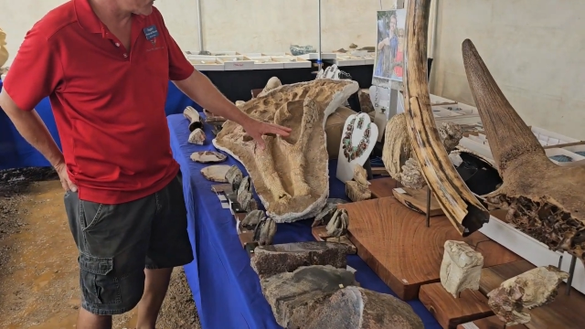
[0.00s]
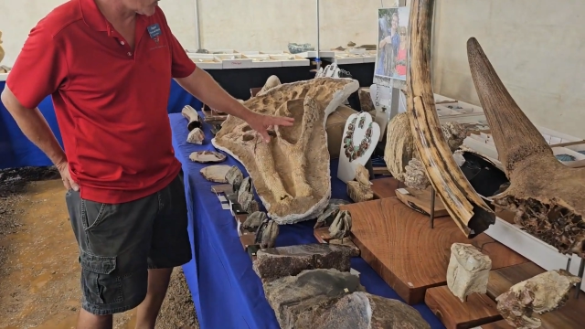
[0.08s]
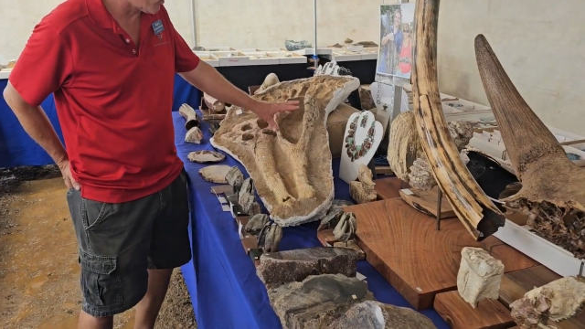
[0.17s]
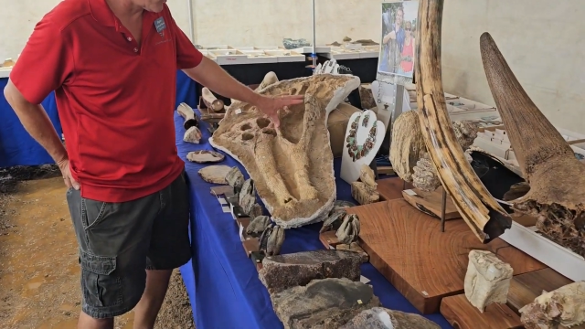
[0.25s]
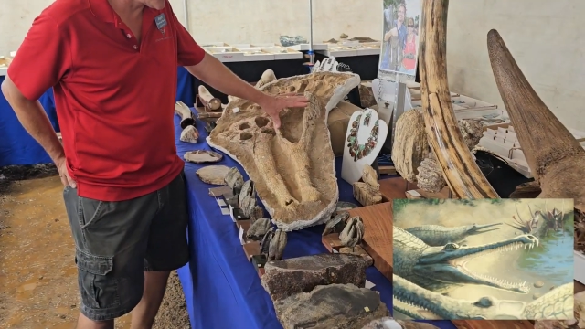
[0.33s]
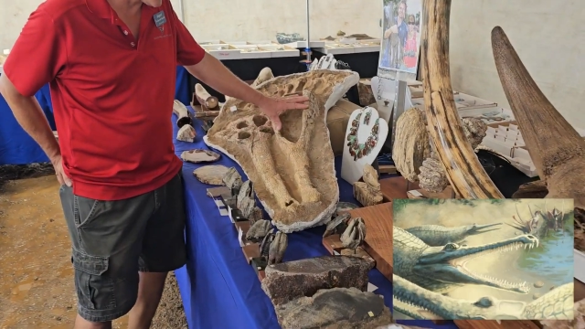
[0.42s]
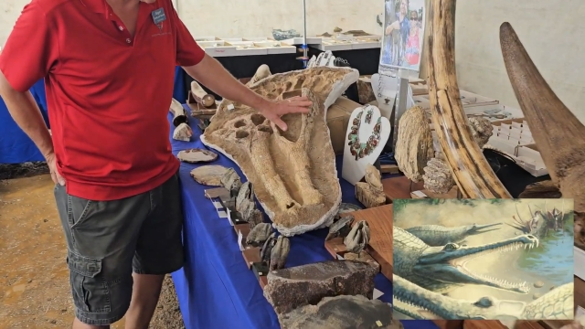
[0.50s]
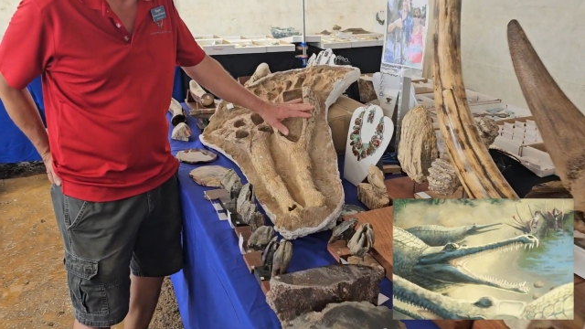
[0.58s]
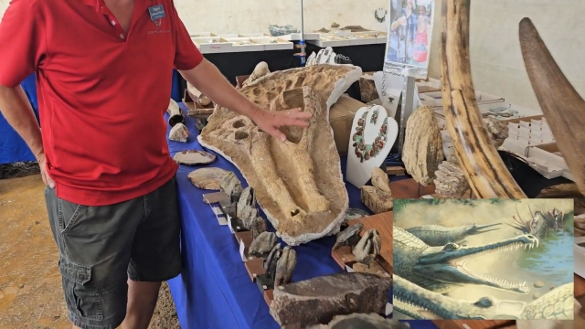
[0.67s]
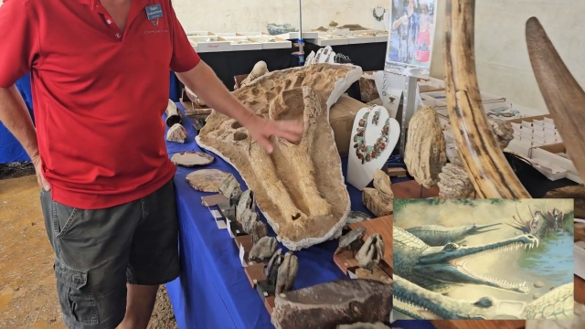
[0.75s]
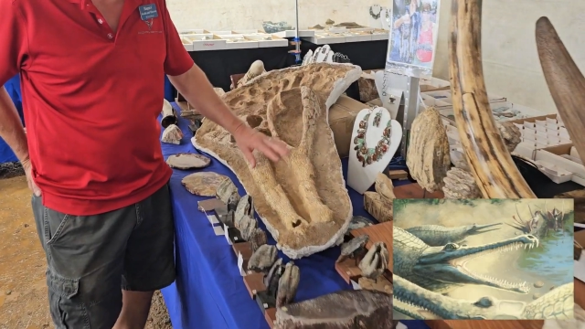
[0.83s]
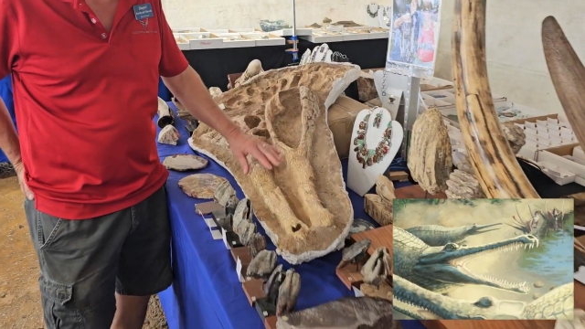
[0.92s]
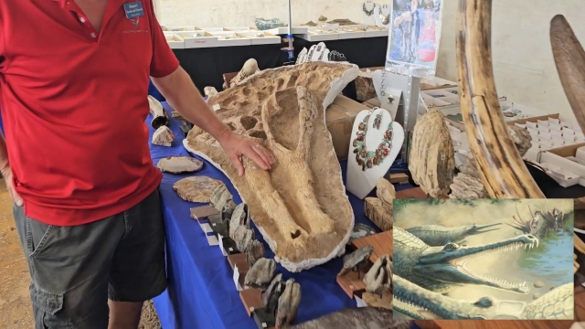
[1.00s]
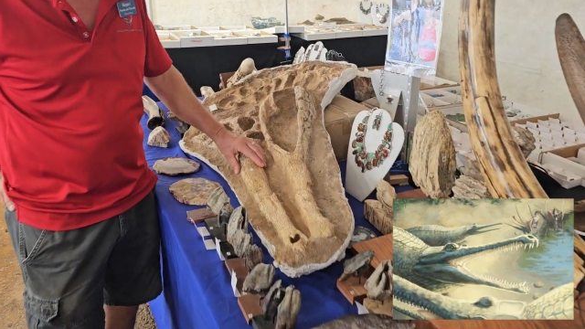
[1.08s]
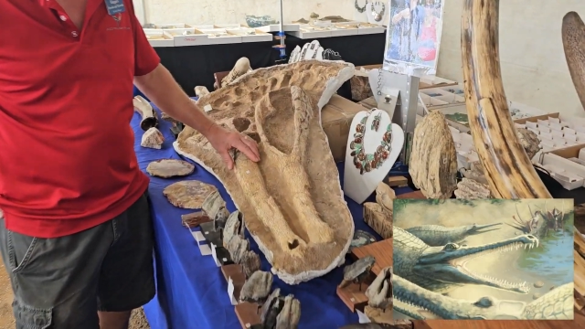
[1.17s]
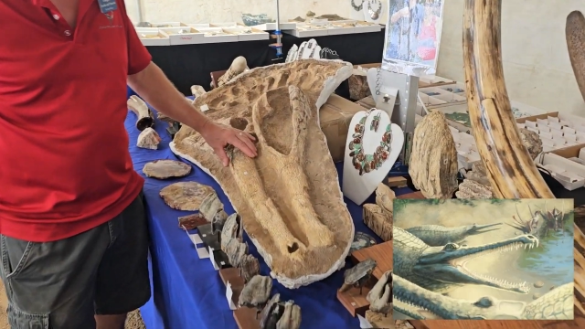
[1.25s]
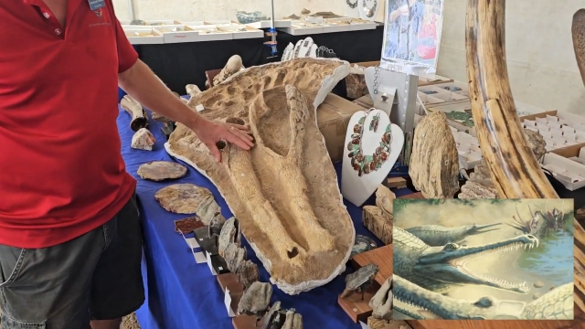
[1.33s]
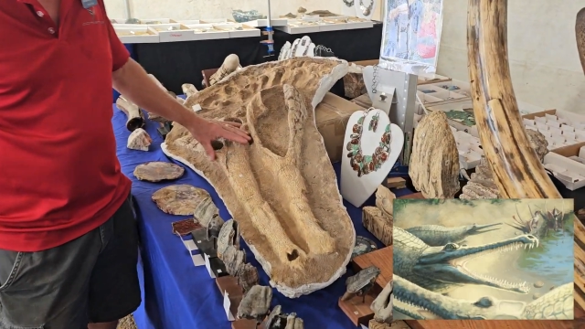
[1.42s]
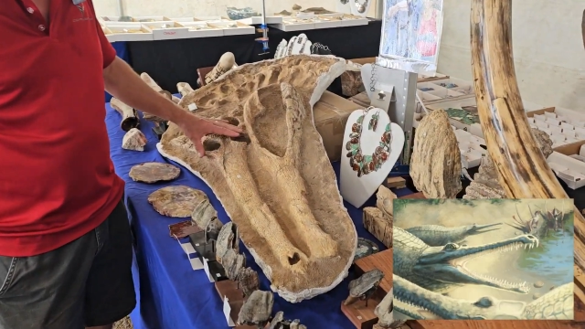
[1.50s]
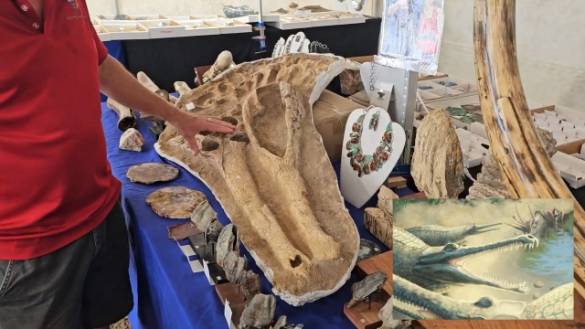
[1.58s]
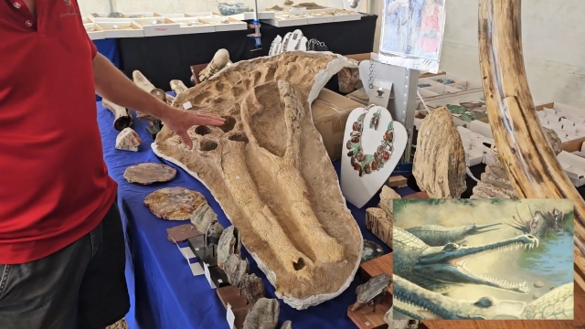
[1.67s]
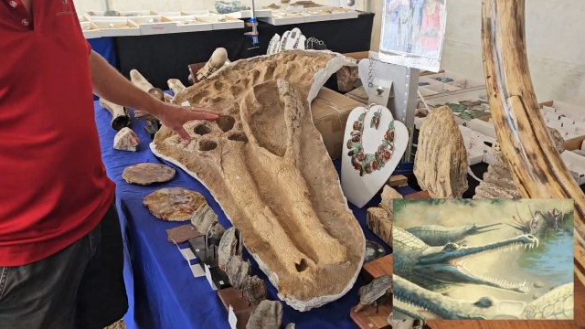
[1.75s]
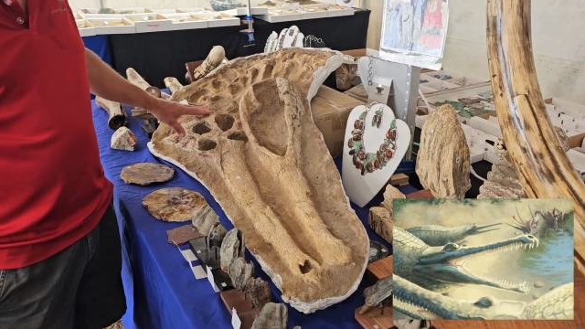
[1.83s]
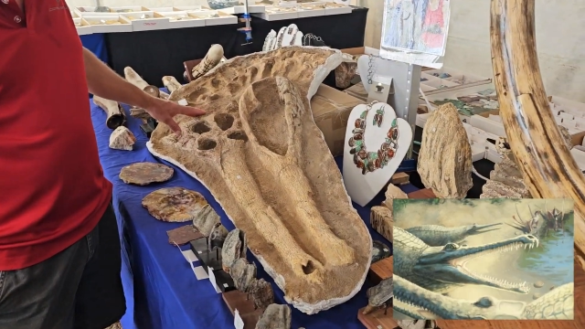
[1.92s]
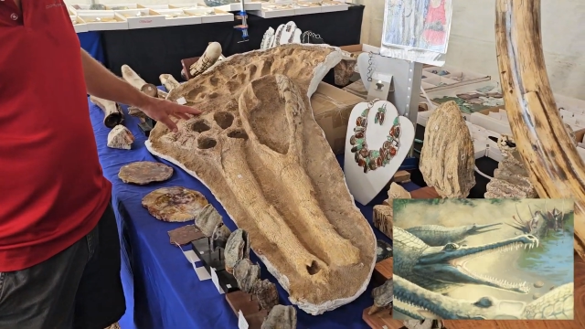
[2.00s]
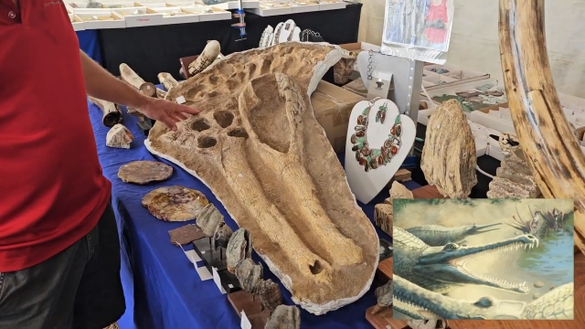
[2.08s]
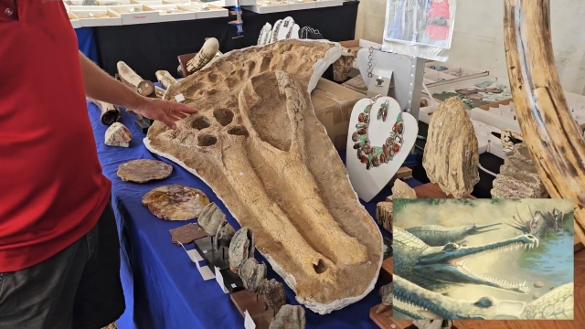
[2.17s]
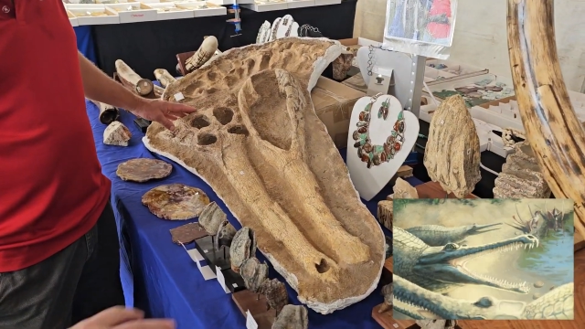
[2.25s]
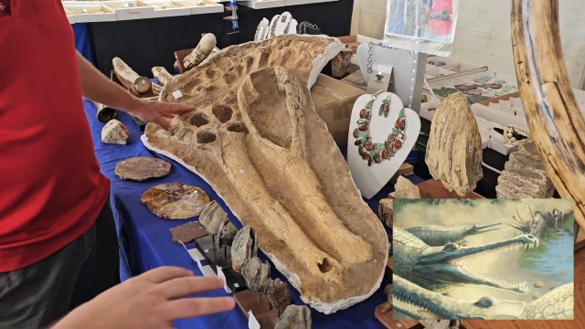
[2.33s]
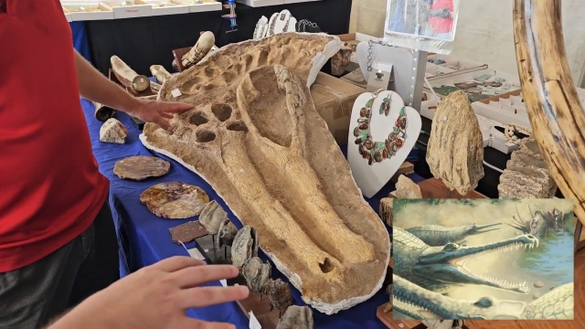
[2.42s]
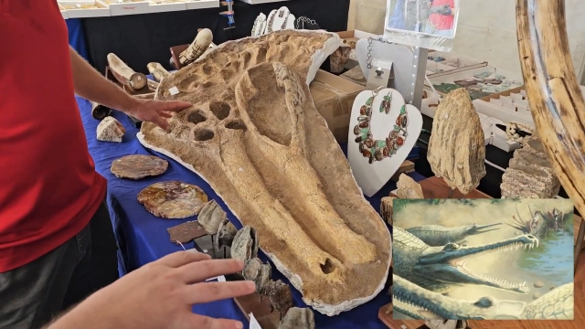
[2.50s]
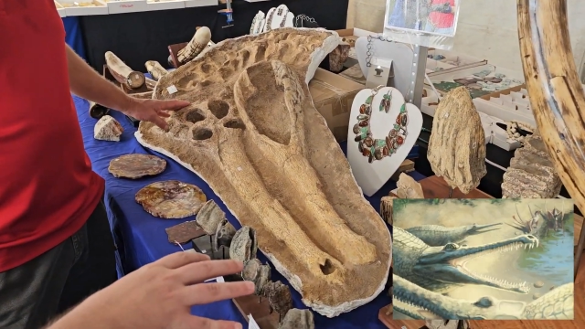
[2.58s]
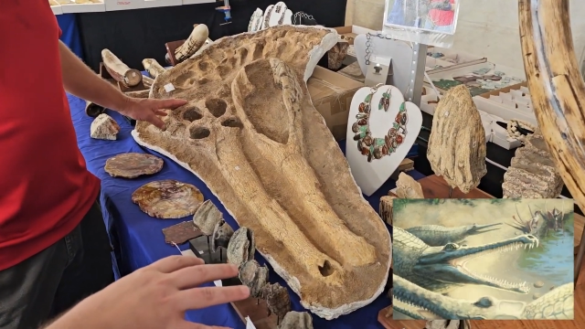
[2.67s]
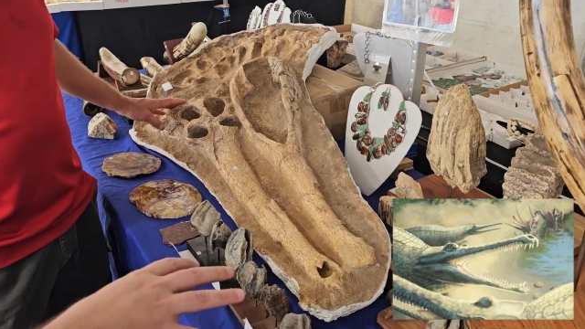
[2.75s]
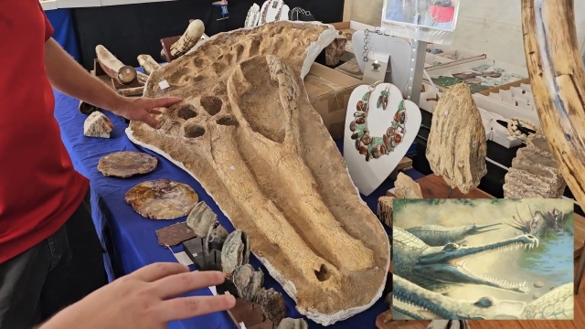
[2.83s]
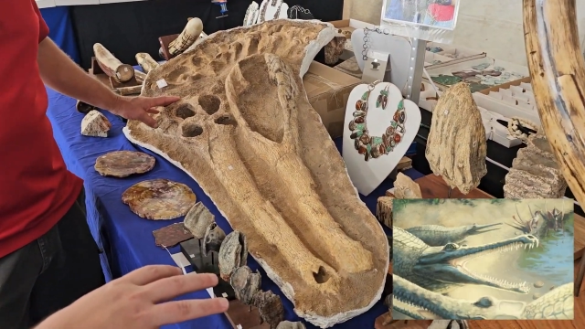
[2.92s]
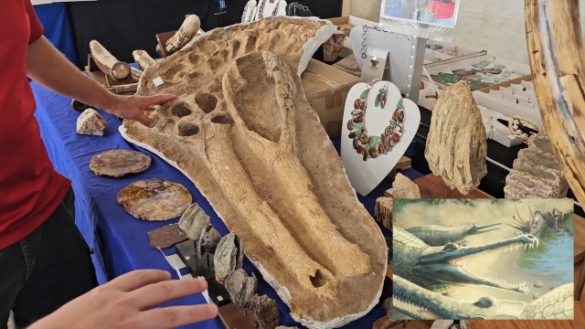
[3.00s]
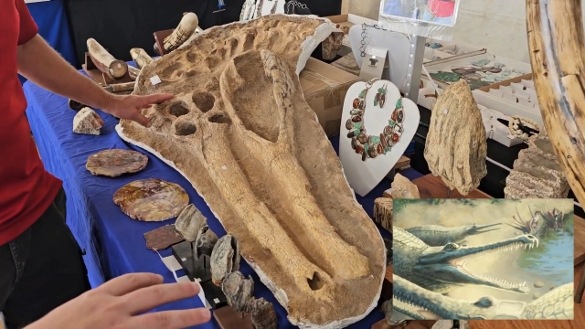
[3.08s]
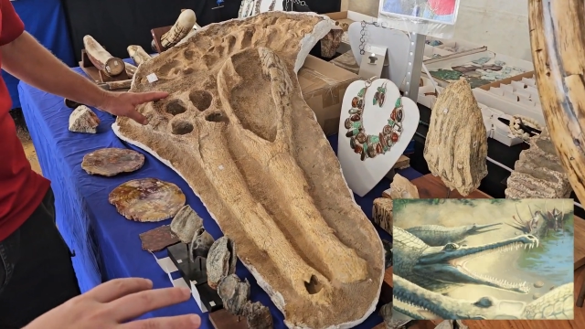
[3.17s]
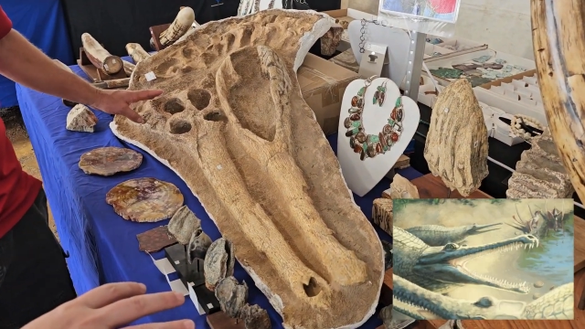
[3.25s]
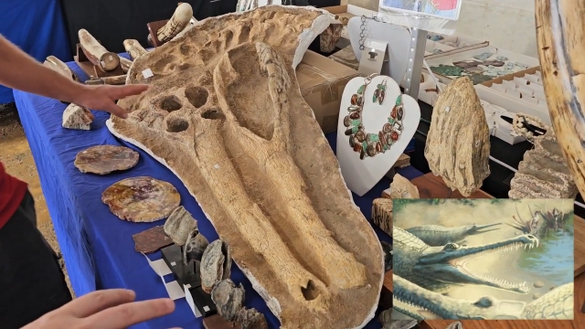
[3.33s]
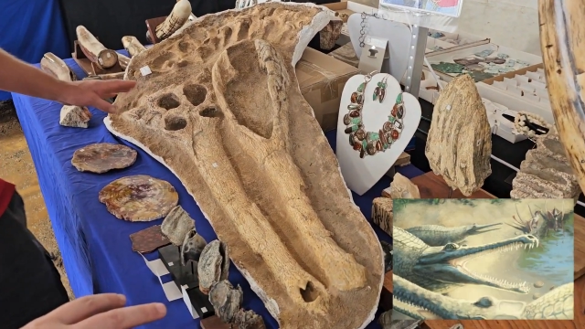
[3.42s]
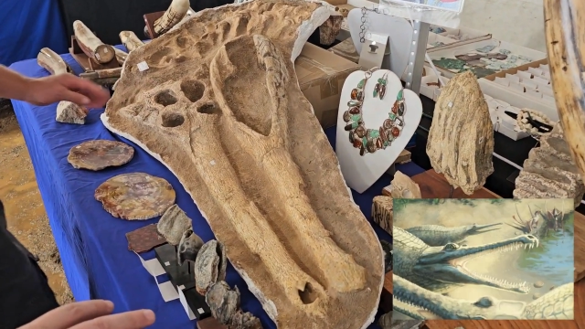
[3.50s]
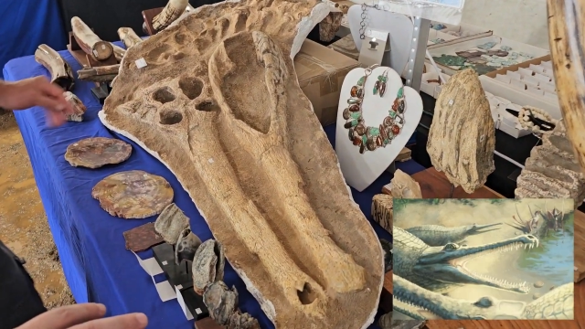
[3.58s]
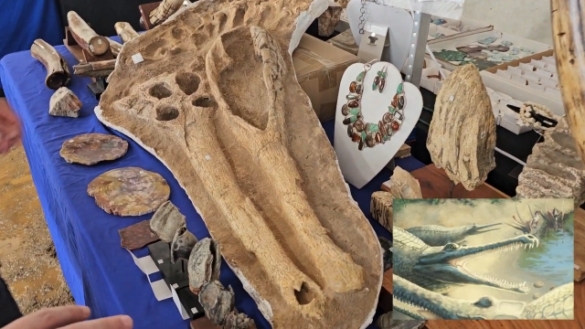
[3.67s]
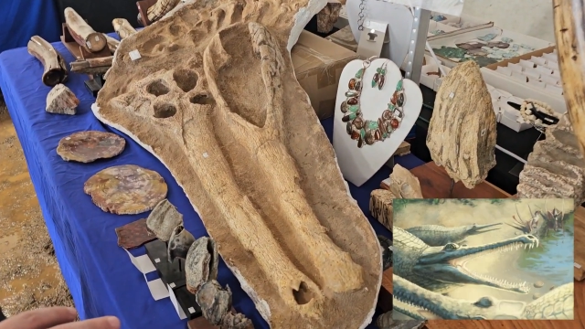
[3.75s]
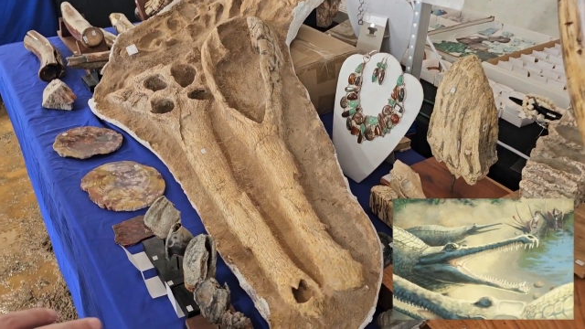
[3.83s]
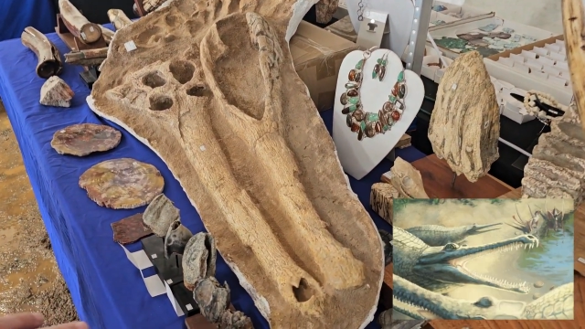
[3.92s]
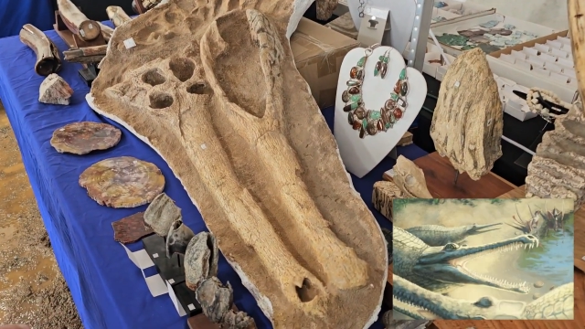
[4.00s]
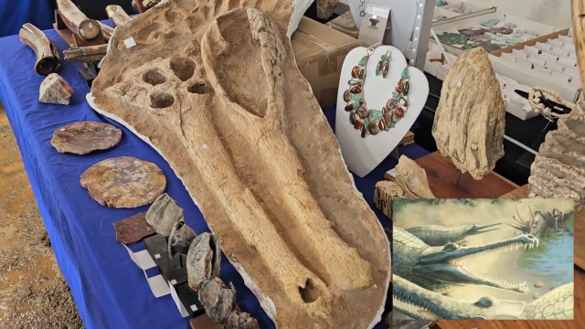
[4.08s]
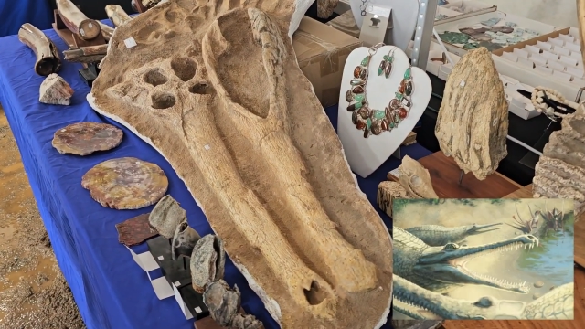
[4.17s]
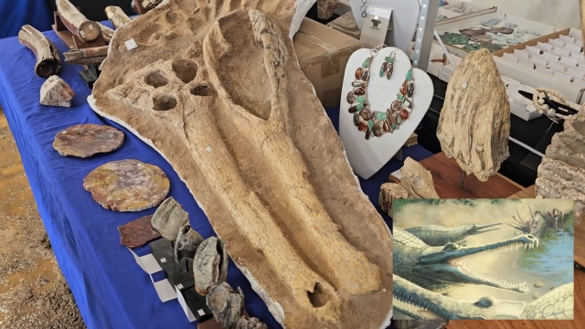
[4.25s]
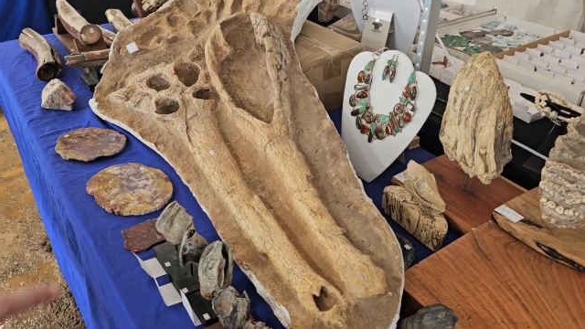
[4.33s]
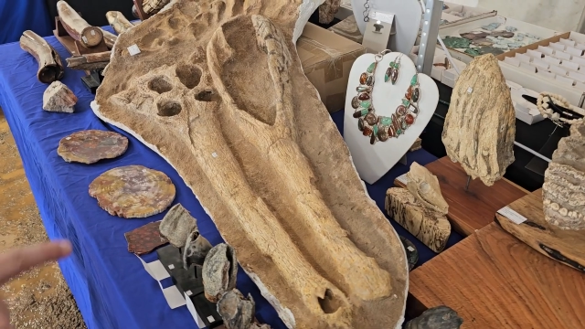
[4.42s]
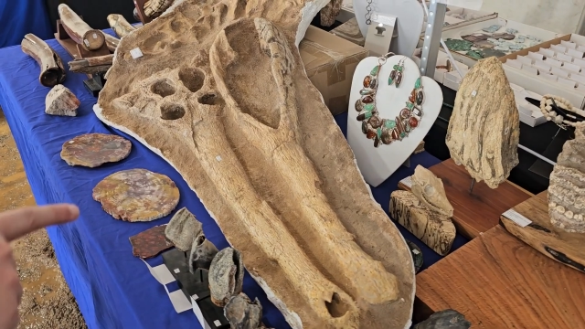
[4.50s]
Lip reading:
(no speaker visible)